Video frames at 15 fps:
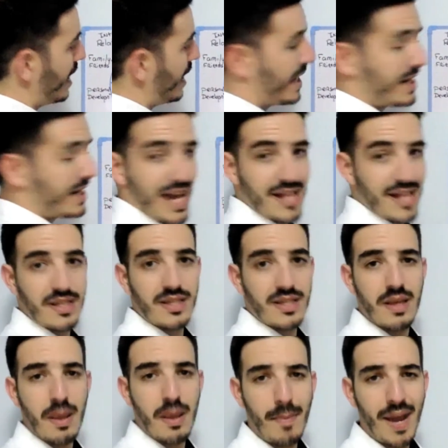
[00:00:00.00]
And
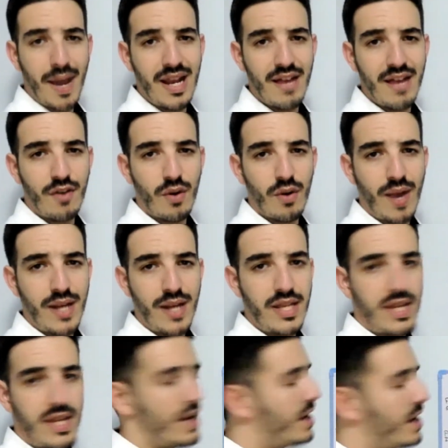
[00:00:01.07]
that's my level right
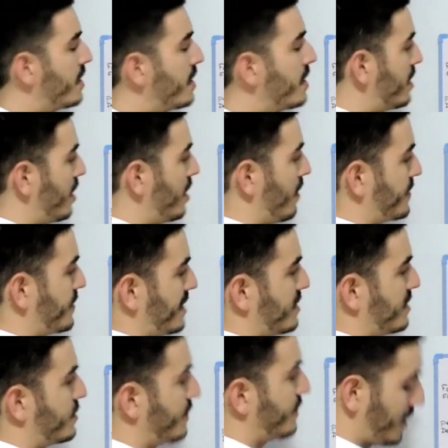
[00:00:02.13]
here of
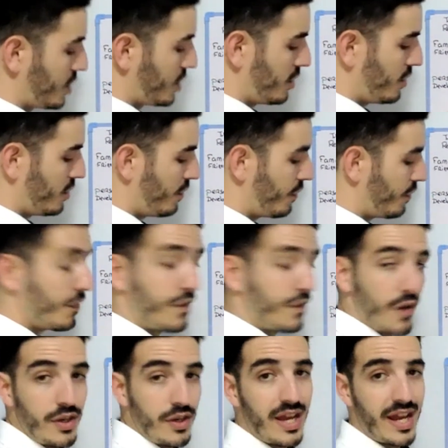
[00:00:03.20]
satisfaction for
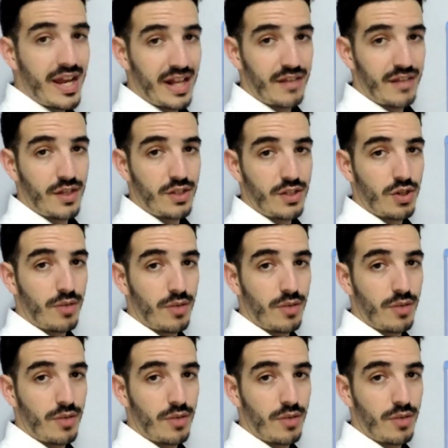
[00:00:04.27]
fun and adventure,